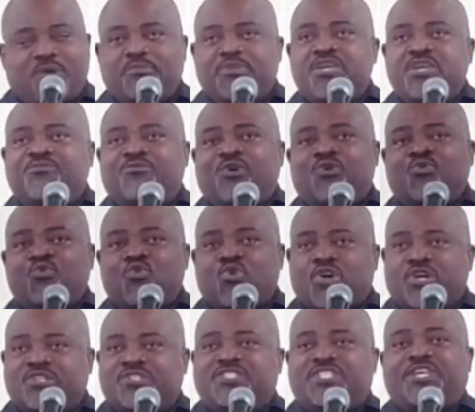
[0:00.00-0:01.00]
even
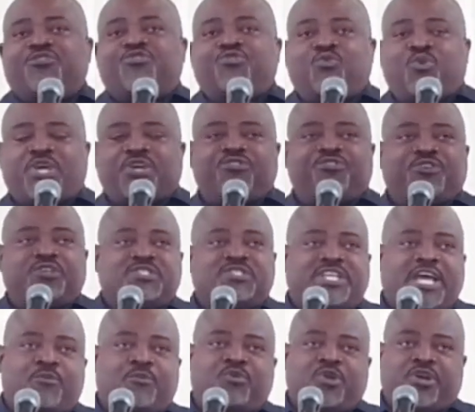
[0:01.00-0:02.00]
worse situations
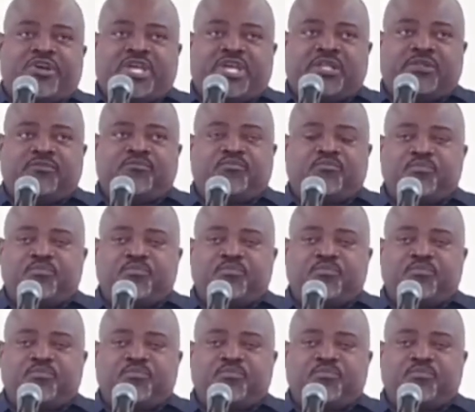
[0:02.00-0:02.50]
that we are in.